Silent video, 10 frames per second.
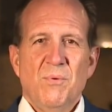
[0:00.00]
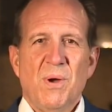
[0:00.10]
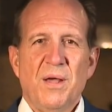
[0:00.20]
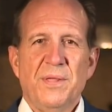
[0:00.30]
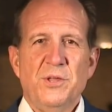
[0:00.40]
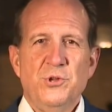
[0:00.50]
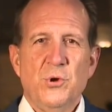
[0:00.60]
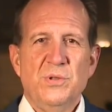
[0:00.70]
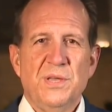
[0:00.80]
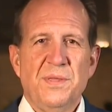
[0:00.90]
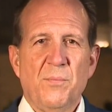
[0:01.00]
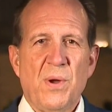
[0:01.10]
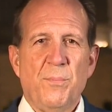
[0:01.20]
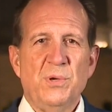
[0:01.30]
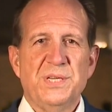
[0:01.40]
Well, the union that
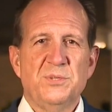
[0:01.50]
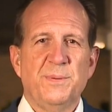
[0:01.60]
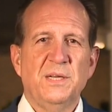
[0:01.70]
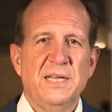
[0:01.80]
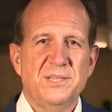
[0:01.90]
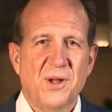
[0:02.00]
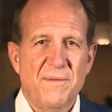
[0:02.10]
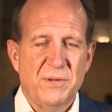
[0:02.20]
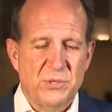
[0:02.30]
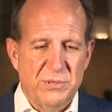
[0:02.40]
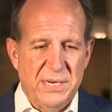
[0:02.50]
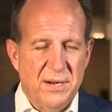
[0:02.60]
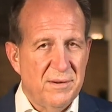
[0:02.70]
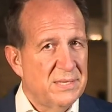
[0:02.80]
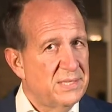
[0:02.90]
represents police officers
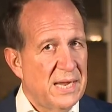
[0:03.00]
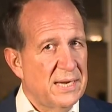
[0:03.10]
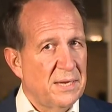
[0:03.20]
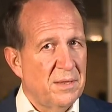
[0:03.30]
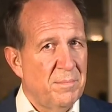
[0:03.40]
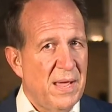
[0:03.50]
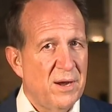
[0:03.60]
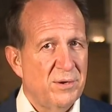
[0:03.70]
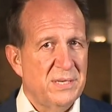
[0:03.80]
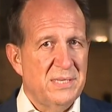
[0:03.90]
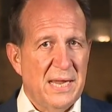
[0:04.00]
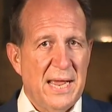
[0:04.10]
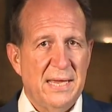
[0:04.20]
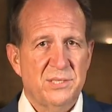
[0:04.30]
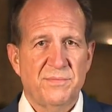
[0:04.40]
here is taking the mayor to
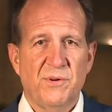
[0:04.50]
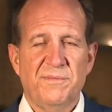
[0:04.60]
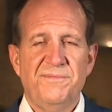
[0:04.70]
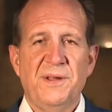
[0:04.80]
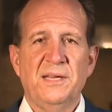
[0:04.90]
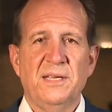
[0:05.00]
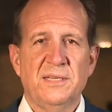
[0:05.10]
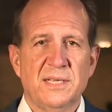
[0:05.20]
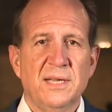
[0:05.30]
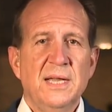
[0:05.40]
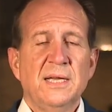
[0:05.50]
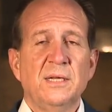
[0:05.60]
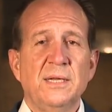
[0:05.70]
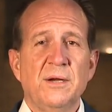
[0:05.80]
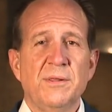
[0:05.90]
task for failing to
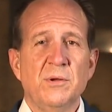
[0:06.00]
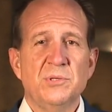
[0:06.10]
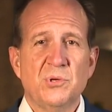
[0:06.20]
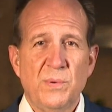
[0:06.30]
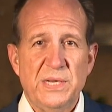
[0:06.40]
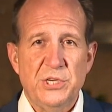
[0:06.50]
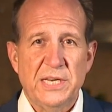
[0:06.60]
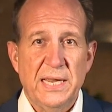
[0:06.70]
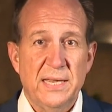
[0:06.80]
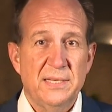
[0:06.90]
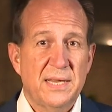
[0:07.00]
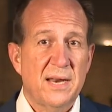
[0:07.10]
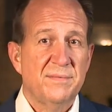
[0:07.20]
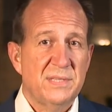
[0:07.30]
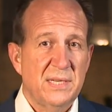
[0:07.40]
clear those squeegee kids
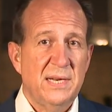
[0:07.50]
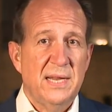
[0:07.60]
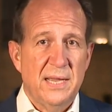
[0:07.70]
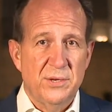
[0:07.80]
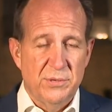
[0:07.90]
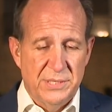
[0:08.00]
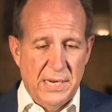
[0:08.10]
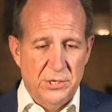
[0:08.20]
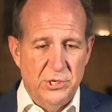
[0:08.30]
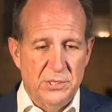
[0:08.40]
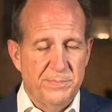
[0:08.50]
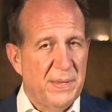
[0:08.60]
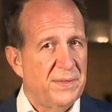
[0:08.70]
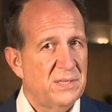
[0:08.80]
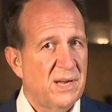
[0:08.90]
out of city intersections.
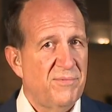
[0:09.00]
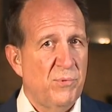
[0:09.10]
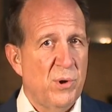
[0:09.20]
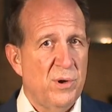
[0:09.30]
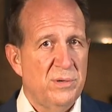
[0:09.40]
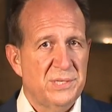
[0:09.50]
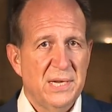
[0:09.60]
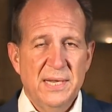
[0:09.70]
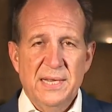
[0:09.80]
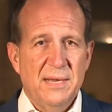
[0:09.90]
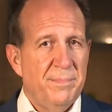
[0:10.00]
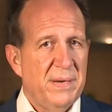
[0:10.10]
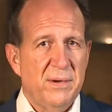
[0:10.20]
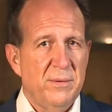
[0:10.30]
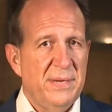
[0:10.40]
But the tough words
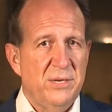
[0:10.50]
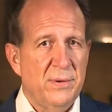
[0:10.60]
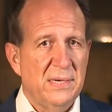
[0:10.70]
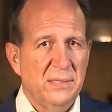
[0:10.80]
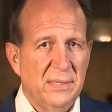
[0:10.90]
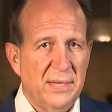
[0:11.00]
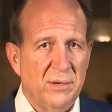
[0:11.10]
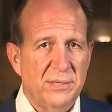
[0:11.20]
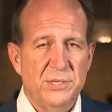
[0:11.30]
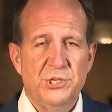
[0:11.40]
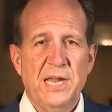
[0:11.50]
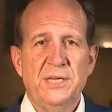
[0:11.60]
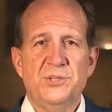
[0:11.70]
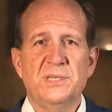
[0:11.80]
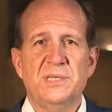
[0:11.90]
appear to be doing little to
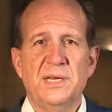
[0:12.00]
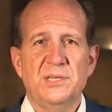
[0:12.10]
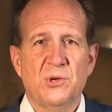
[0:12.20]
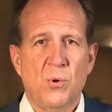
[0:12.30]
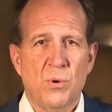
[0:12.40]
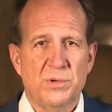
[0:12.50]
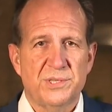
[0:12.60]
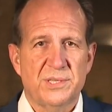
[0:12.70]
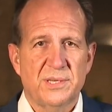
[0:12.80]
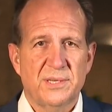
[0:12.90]
change the city's course.